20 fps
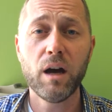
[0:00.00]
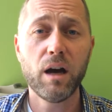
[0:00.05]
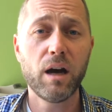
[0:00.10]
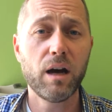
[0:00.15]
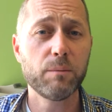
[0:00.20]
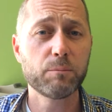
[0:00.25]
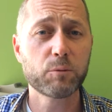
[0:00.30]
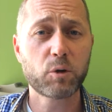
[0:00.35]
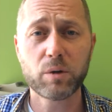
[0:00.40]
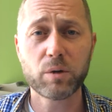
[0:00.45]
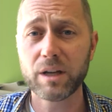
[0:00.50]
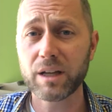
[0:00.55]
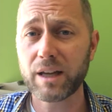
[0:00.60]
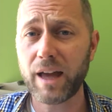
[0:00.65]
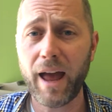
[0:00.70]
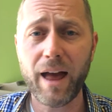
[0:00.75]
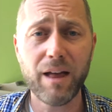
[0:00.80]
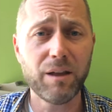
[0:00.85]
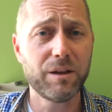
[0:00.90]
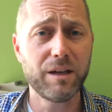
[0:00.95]

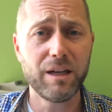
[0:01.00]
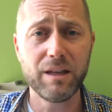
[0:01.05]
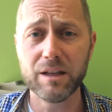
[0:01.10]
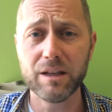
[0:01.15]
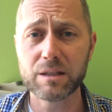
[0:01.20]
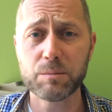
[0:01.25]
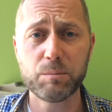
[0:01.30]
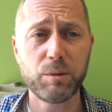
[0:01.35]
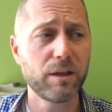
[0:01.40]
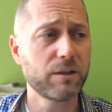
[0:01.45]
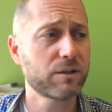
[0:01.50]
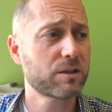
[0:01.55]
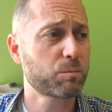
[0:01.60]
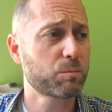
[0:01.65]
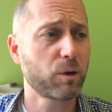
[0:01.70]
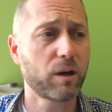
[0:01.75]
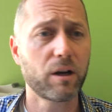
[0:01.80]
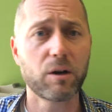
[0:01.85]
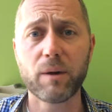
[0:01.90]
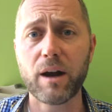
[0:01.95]
criticality that's being
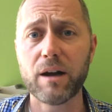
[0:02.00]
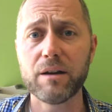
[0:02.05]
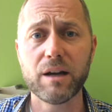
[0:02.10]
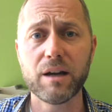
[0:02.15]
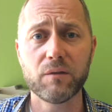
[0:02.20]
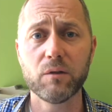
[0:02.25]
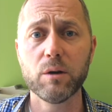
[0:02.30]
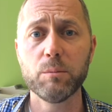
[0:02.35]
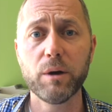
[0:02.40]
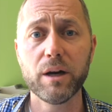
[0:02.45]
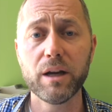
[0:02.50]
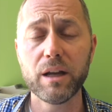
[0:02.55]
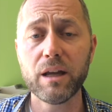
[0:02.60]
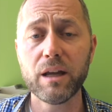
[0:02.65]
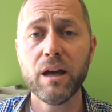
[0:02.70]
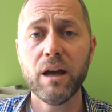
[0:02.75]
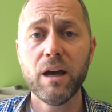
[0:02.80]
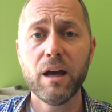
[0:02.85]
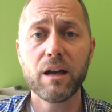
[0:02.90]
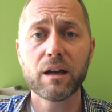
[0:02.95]
spread around to everybody,